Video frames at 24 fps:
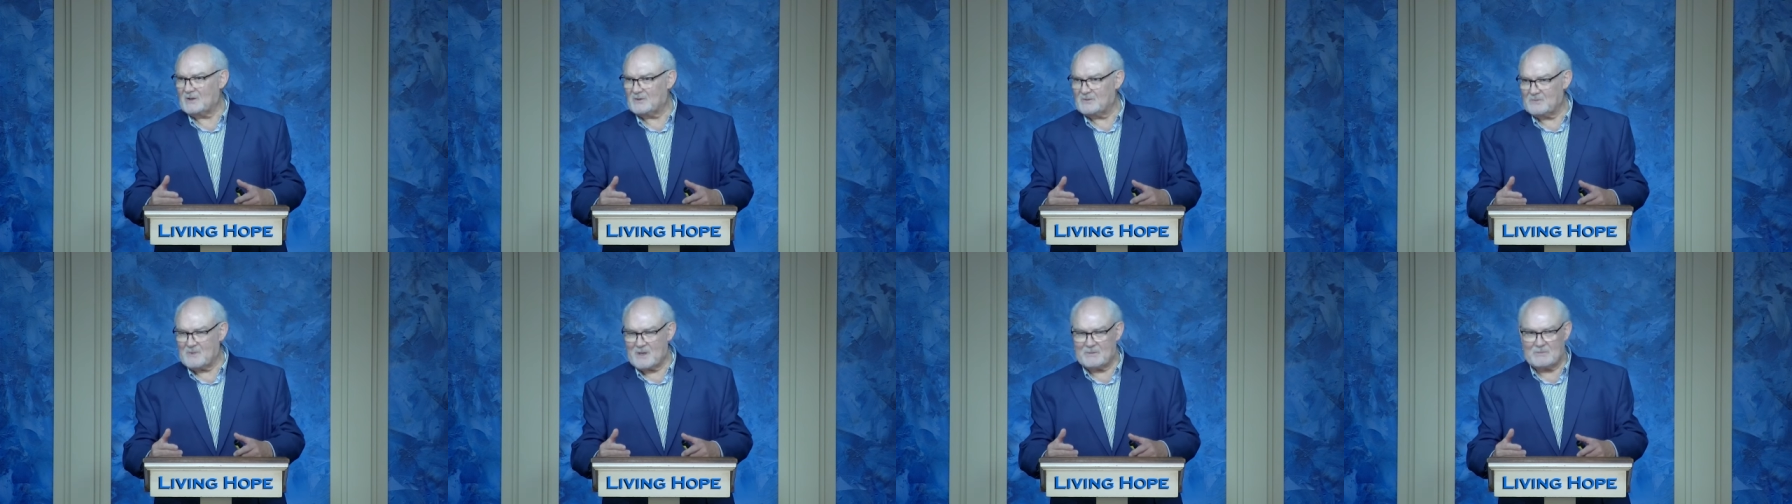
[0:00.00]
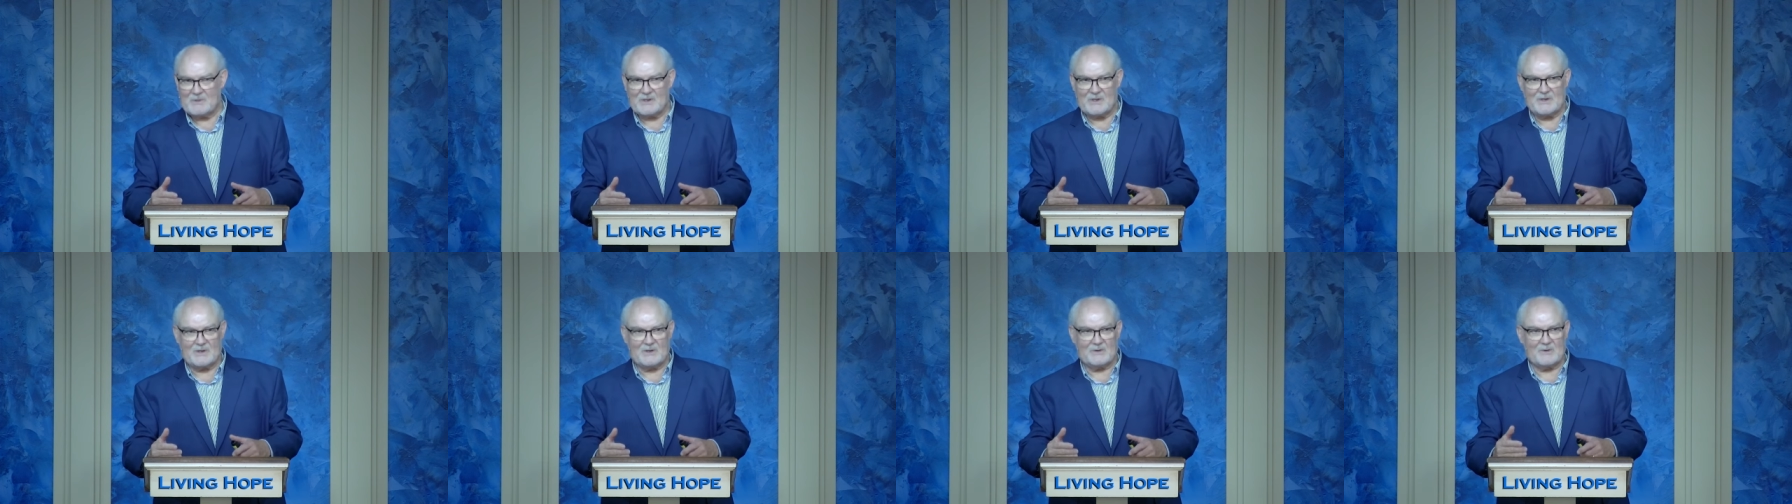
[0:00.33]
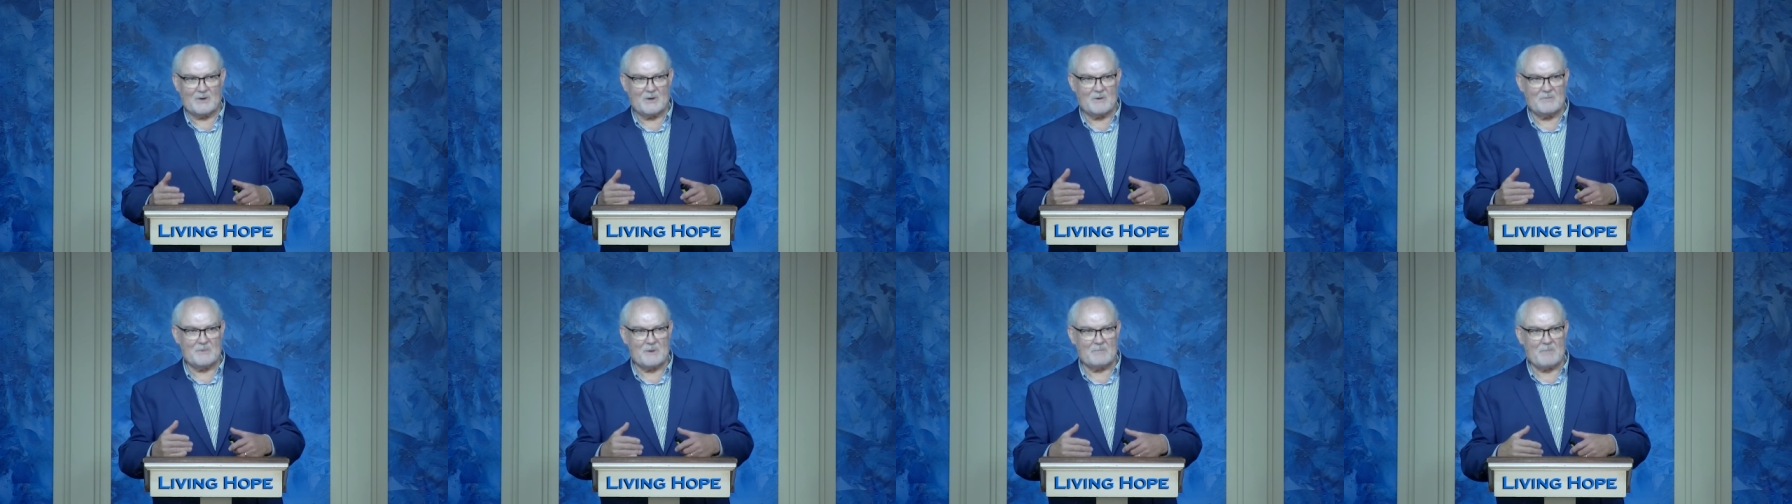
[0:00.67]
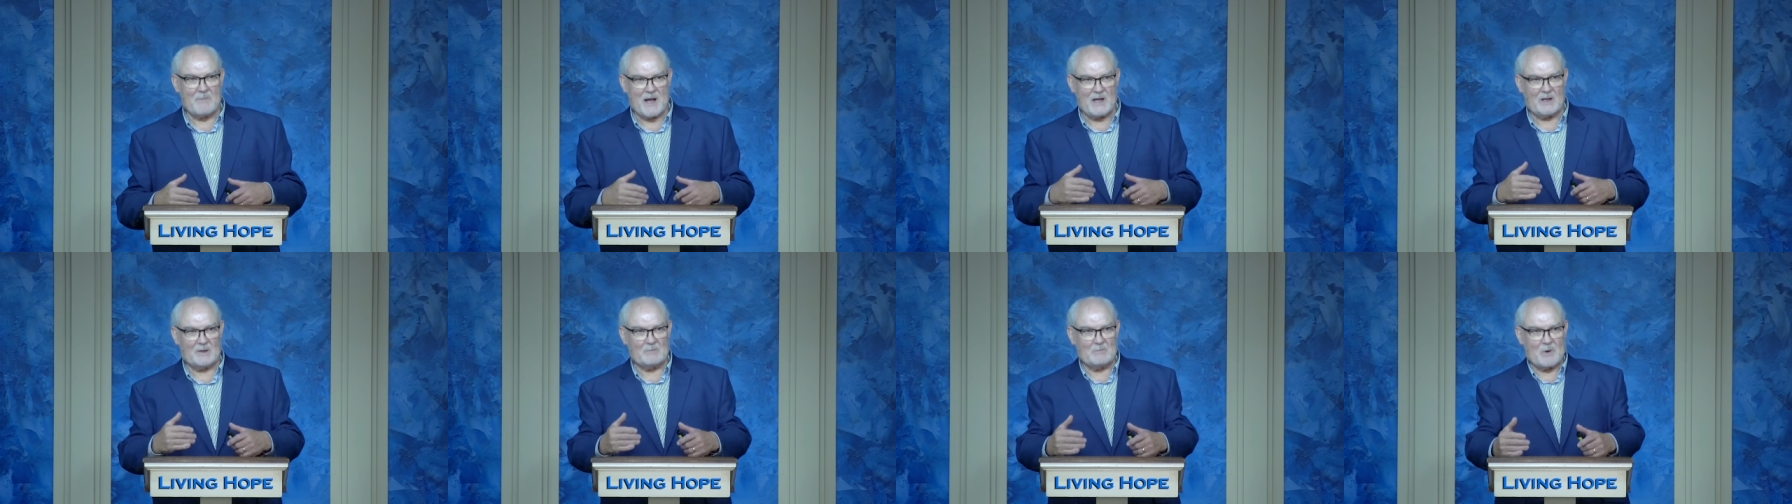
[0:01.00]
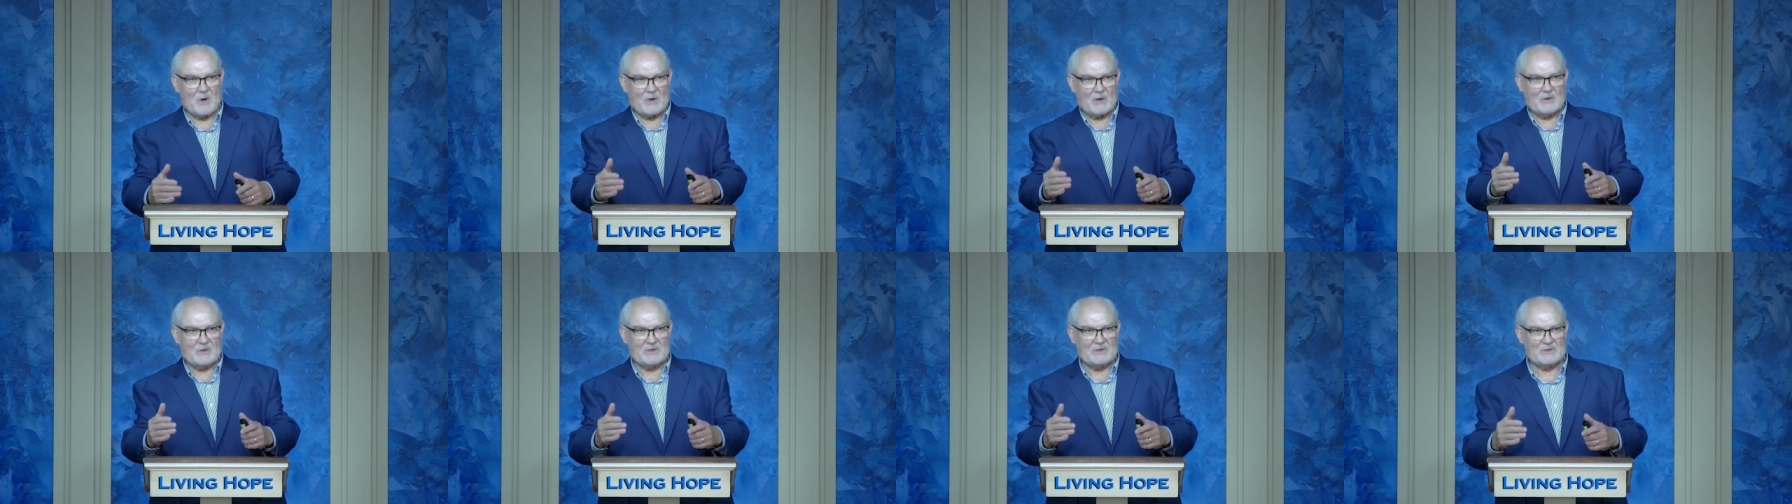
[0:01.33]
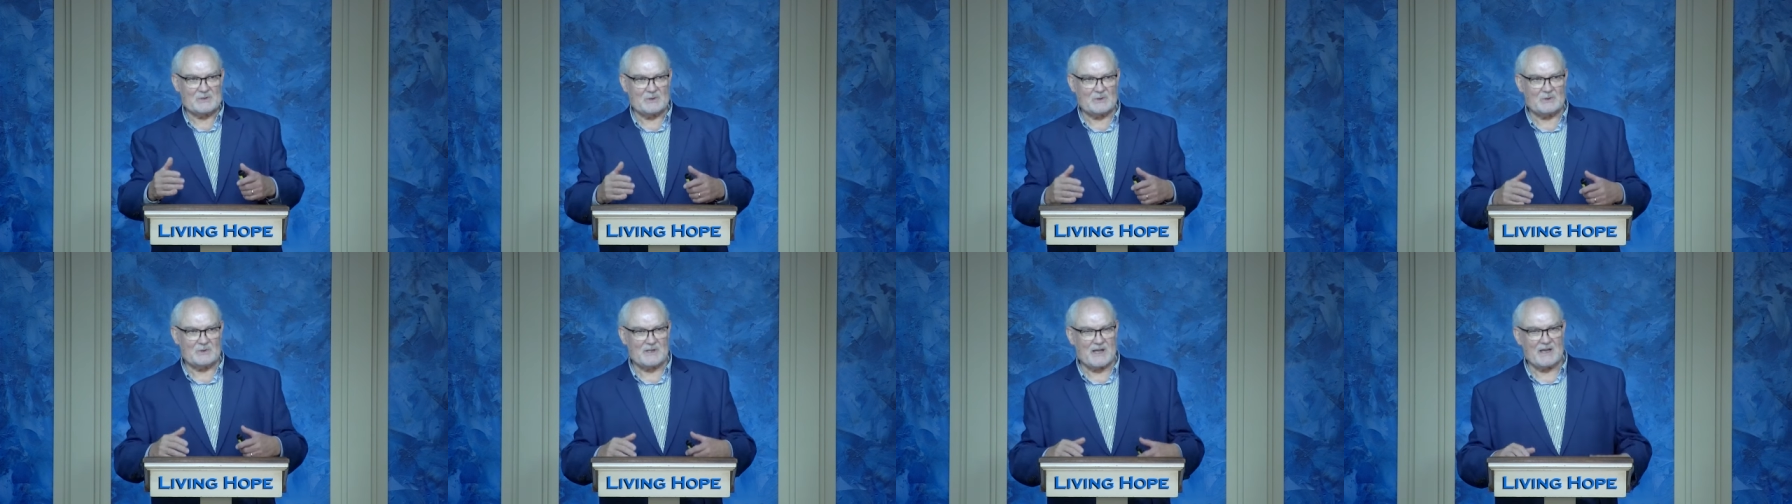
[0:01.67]
Remember, there are Roman mile markers
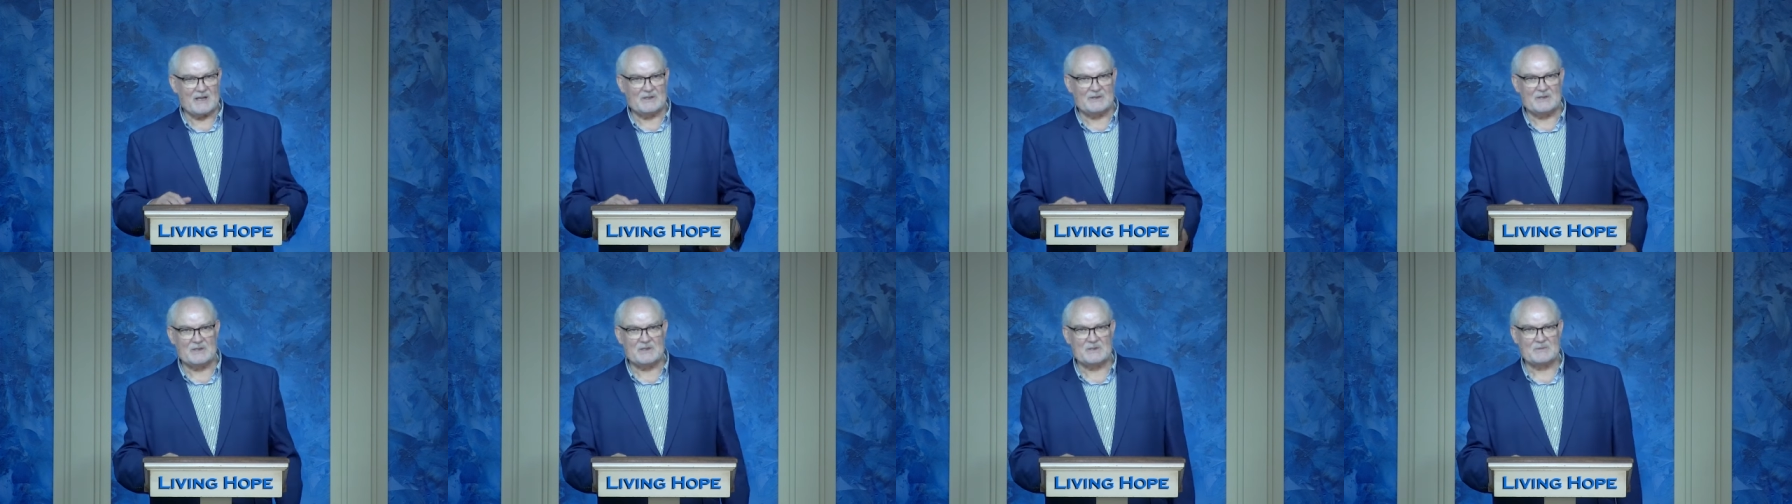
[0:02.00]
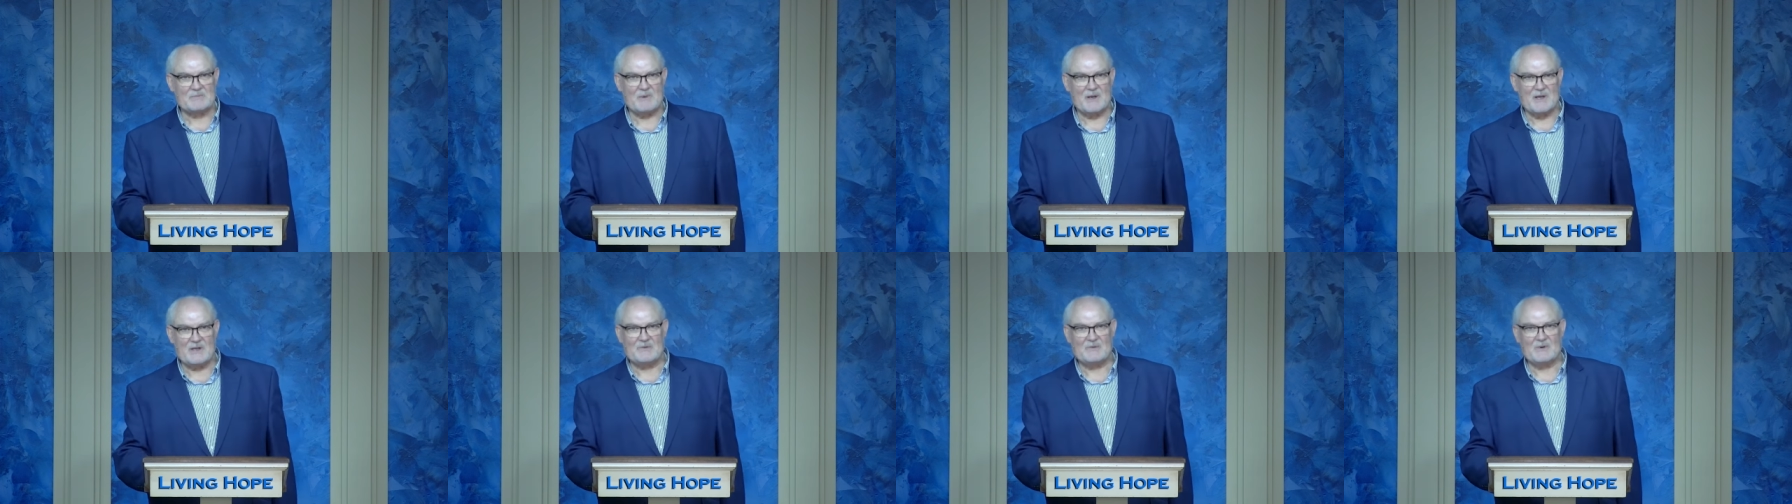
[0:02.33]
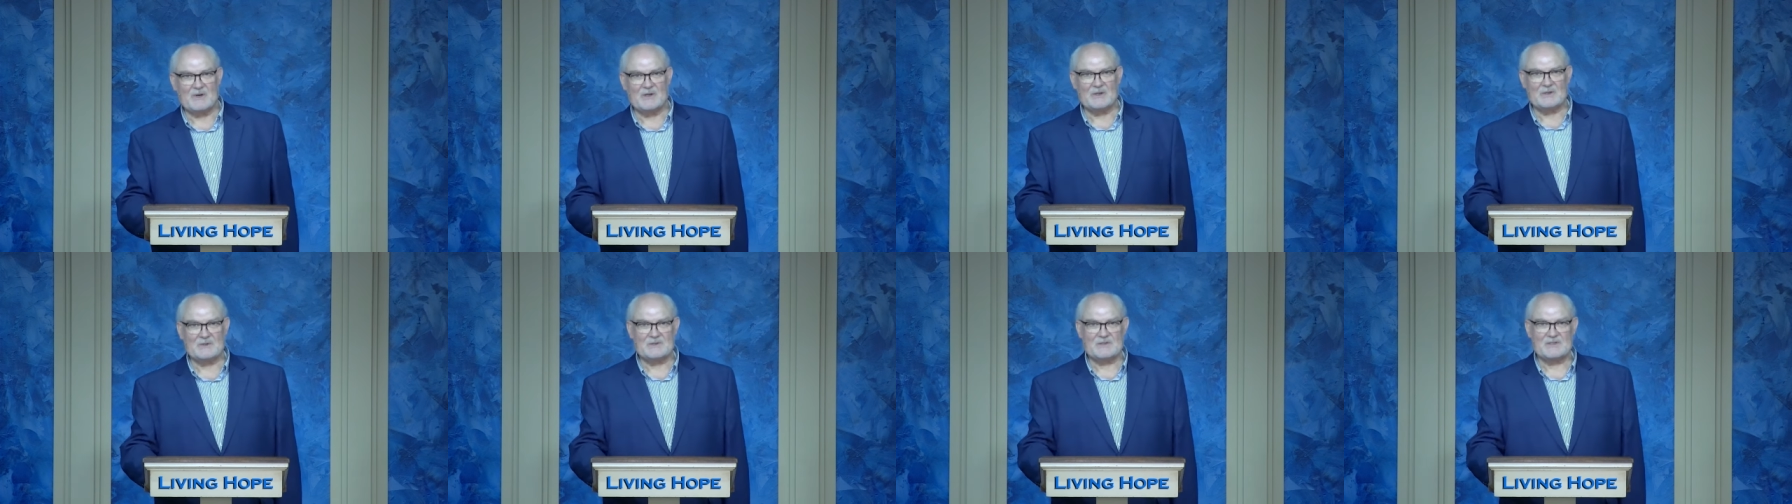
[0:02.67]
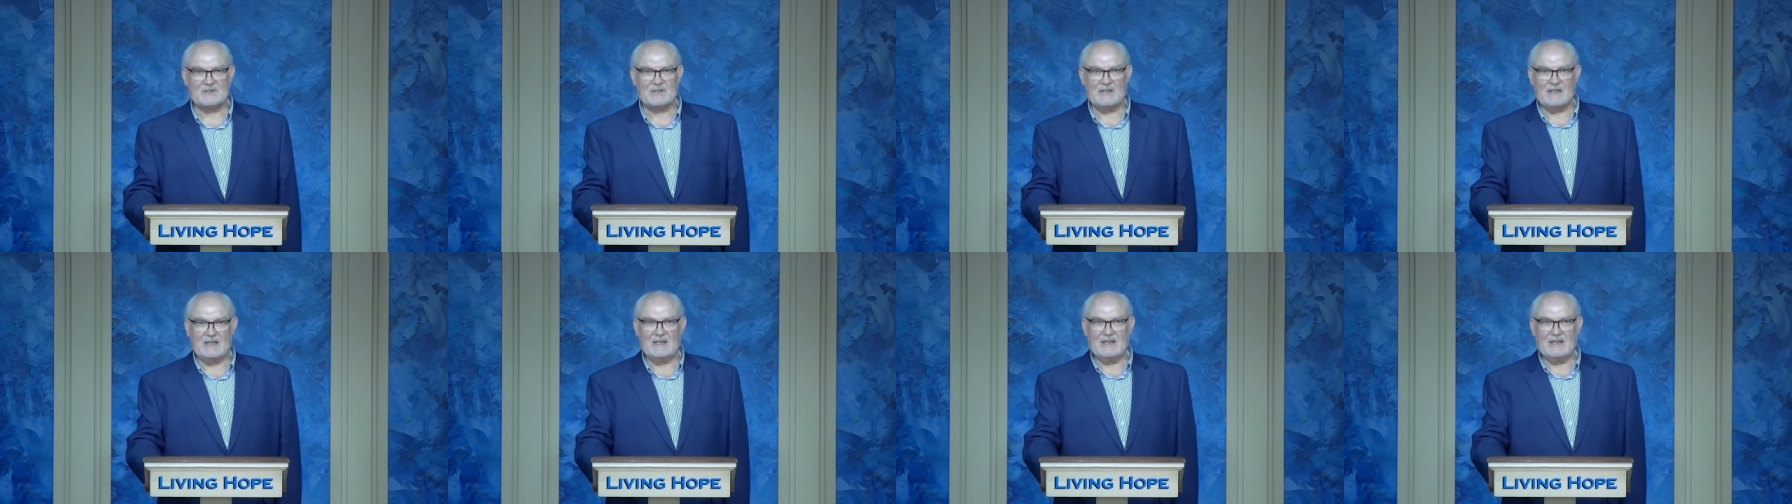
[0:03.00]
all down these main roads.